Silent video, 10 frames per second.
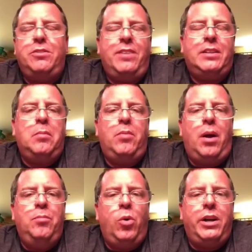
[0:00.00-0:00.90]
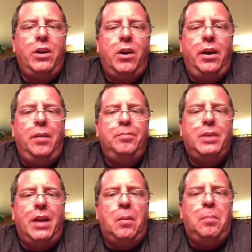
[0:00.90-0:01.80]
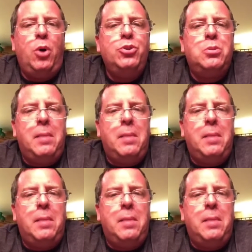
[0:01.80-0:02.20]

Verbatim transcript: In fact, I'm working on a kind of a post